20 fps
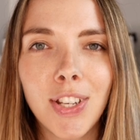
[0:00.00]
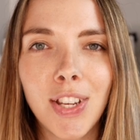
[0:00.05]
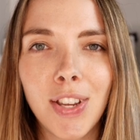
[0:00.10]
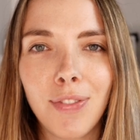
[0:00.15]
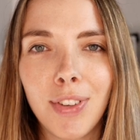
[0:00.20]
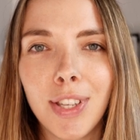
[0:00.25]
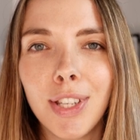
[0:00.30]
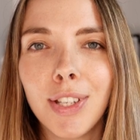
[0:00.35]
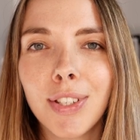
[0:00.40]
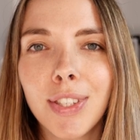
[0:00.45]

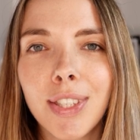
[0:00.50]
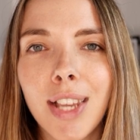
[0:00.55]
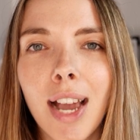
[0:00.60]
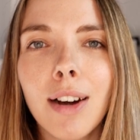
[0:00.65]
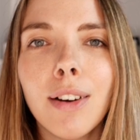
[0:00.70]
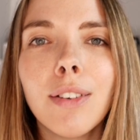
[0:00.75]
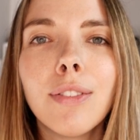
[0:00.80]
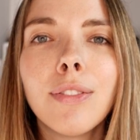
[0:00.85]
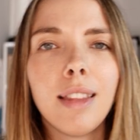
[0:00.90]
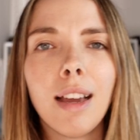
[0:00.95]
achieve it
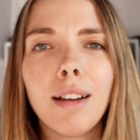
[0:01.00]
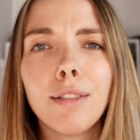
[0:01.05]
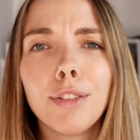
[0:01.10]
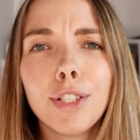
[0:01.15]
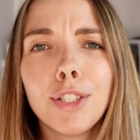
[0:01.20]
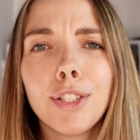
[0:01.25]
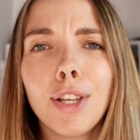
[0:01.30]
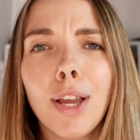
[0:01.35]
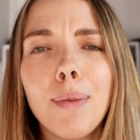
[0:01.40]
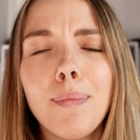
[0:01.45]
yourself. There
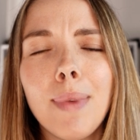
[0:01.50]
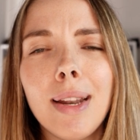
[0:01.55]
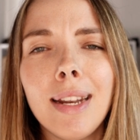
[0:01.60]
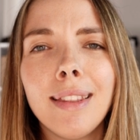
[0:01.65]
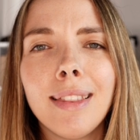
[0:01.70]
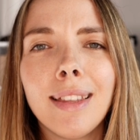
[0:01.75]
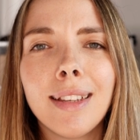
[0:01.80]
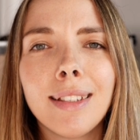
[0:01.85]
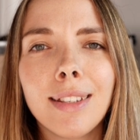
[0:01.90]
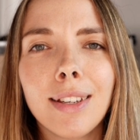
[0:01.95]
are so
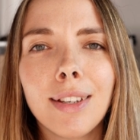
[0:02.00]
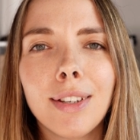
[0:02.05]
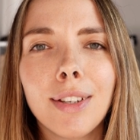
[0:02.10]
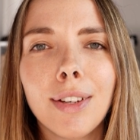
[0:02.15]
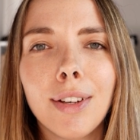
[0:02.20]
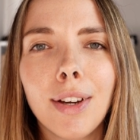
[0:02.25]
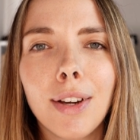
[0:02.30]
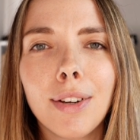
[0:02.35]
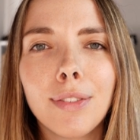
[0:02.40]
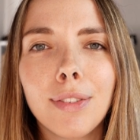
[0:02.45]
many things that
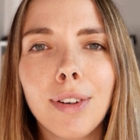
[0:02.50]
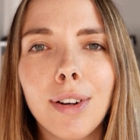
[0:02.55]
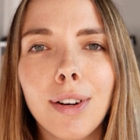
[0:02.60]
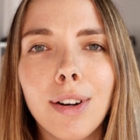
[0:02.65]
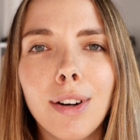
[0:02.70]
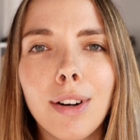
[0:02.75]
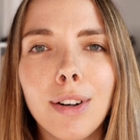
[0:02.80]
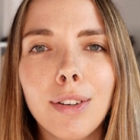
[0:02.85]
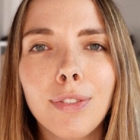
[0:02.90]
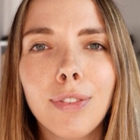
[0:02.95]
can go
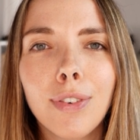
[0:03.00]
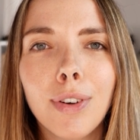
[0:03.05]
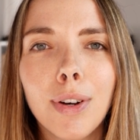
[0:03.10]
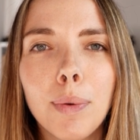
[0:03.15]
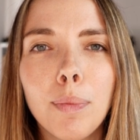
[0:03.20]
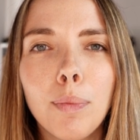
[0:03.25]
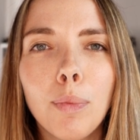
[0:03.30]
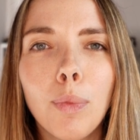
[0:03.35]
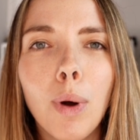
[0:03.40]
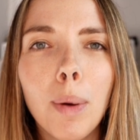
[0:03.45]
wrong,
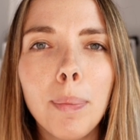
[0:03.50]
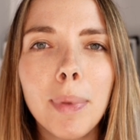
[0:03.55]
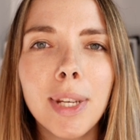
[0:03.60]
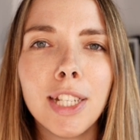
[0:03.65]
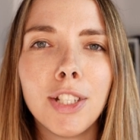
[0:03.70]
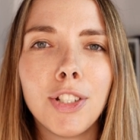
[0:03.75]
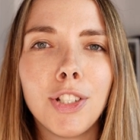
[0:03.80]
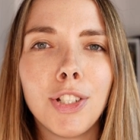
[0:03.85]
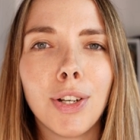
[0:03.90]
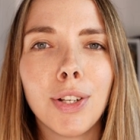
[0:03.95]
from
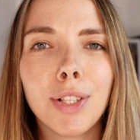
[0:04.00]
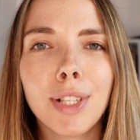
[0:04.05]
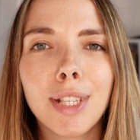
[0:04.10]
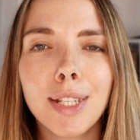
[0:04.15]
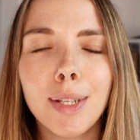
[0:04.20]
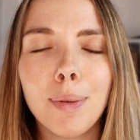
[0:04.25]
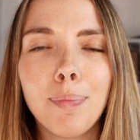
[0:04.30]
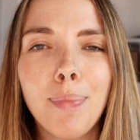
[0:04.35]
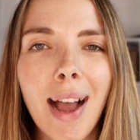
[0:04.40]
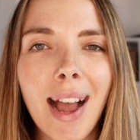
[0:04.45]
wobbly shots
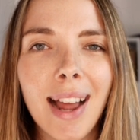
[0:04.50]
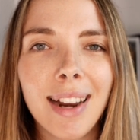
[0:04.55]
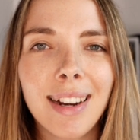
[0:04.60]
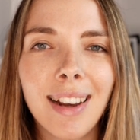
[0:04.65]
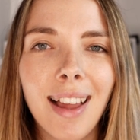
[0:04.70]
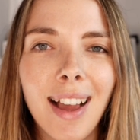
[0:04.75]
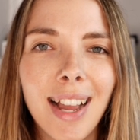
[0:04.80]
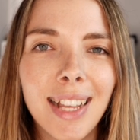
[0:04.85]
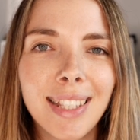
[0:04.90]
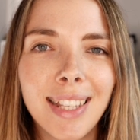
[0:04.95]
to bad
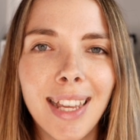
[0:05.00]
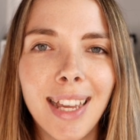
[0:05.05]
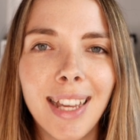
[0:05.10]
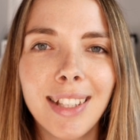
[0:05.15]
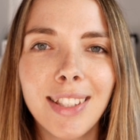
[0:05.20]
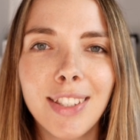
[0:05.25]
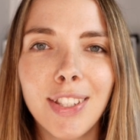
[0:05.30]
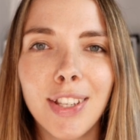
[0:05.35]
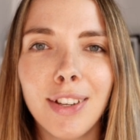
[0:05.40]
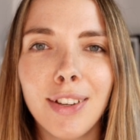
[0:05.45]

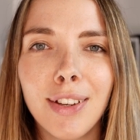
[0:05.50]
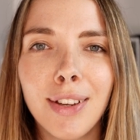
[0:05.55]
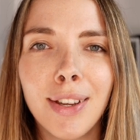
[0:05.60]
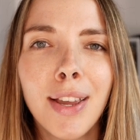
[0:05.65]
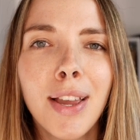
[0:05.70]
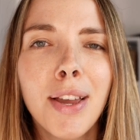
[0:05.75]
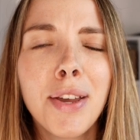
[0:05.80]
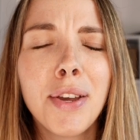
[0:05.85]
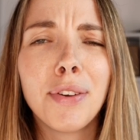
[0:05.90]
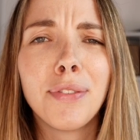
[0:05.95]
lighting to
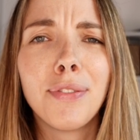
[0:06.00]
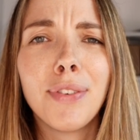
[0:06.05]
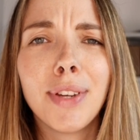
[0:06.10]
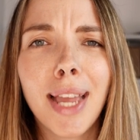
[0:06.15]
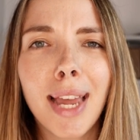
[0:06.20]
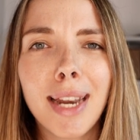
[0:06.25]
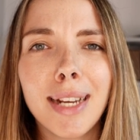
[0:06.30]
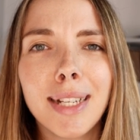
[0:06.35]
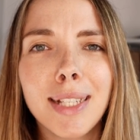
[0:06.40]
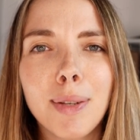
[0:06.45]

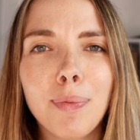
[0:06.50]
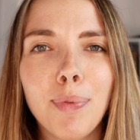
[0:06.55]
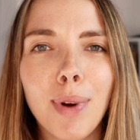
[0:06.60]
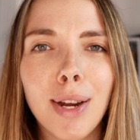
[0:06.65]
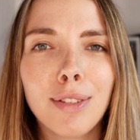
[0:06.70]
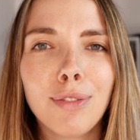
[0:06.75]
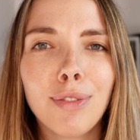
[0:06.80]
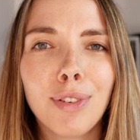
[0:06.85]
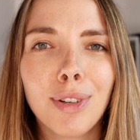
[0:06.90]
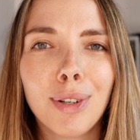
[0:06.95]
forgetting to
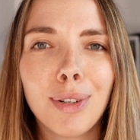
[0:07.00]
press